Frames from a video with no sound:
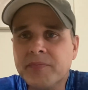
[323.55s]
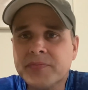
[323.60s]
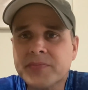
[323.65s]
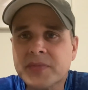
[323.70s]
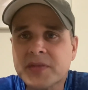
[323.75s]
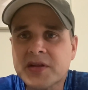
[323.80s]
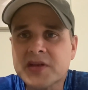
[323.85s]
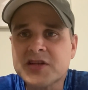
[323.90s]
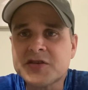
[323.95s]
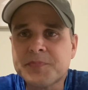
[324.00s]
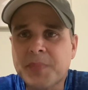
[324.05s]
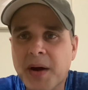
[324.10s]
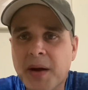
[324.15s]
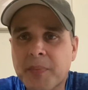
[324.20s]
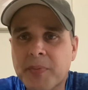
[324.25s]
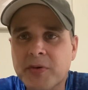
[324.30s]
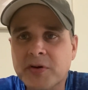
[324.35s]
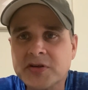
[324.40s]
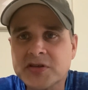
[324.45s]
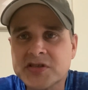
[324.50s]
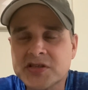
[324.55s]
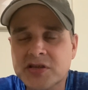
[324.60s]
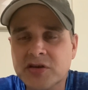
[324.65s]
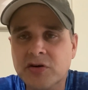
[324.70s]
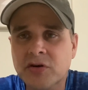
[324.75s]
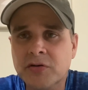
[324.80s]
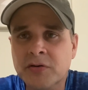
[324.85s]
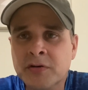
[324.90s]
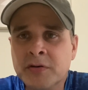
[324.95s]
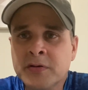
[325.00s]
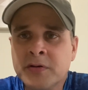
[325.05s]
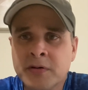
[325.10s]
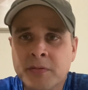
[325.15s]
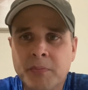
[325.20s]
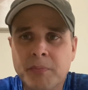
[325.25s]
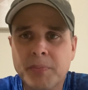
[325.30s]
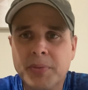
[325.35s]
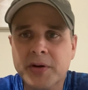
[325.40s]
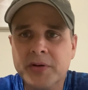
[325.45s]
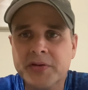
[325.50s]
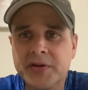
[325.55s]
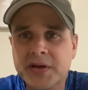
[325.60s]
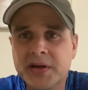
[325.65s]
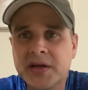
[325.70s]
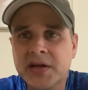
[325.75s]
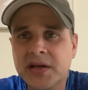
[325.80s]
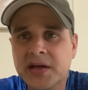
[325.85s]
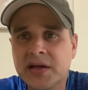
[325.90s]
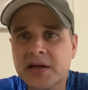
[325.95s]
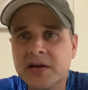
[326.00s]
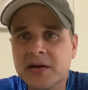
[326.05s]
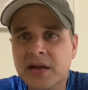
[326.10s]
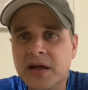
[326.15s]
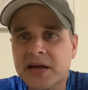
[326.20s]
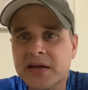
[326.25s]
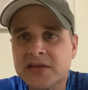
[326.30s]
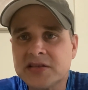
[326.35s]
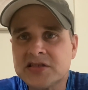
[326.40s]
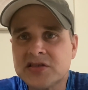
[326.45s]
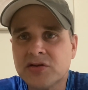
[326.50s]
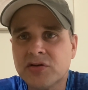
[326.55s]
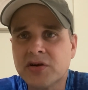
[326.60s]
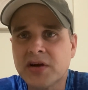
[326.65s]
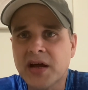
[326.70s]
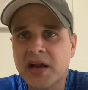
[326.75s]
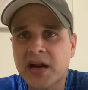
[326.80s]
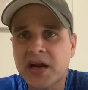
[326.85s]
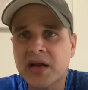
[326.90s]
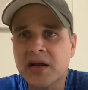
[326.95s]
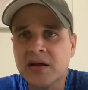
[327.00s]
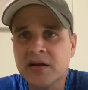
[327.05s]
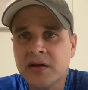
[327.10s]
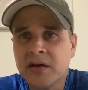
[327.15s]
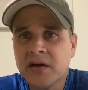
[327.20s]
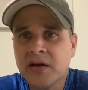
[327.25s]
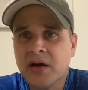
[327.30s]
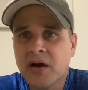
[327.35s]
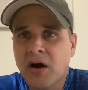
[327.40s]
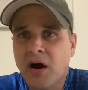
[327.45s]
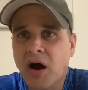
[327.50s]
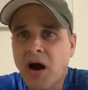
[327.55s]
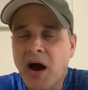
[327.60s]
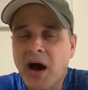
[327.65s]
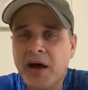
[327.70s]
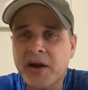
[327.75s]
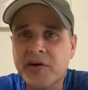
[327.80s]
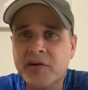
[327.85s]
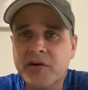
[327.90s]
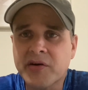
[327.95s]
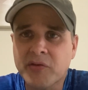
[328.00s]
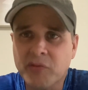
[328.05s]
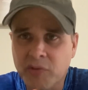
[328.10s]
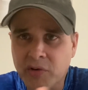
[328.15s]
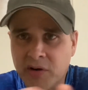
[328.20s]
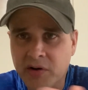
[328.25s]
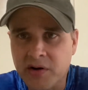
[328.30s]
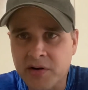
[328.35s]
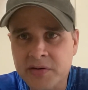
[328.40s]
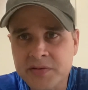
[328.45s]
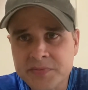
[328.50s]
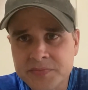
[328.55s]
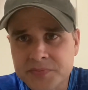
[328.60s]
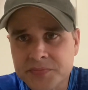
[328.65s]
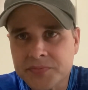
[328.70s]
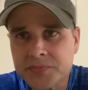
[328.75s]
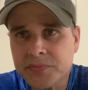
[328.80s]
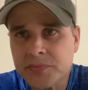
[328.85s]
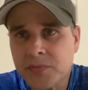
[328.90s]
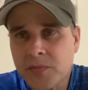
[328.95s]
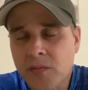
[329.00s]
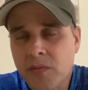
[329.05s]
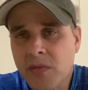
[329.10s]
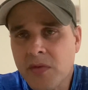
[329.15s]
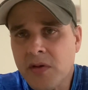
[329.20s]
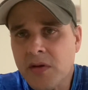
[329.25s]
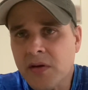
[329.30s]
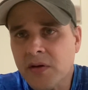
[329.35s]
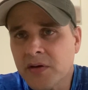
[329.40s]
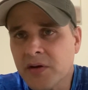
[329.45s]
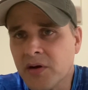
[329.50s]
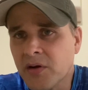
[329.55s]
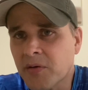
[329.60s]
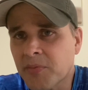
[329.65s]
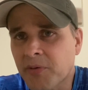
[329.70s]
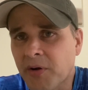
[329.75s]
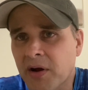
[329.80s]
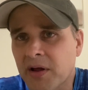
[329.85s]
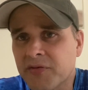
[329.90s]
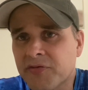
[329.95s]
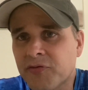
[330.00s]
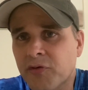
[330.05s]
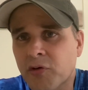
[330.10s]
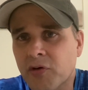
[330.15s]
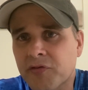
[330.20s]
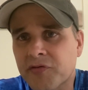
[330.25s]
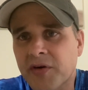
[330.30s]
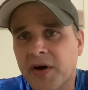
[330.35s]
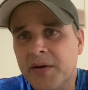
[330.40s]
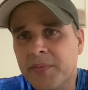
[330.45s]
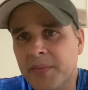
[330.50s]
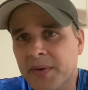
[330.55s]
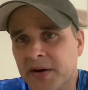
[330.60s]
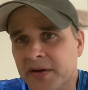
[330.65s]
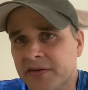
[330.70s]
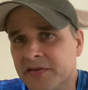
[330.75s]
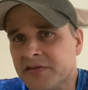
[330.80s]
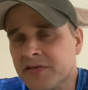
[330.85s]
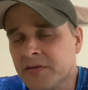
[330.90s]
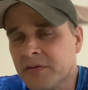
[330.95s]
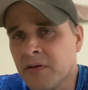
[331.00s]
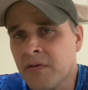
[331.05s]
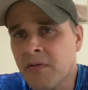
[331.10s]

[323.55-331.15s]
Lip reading: this pepper is still building heat. Like, it's still getting hotter, and we're, you know, probably 4 or 5 minutes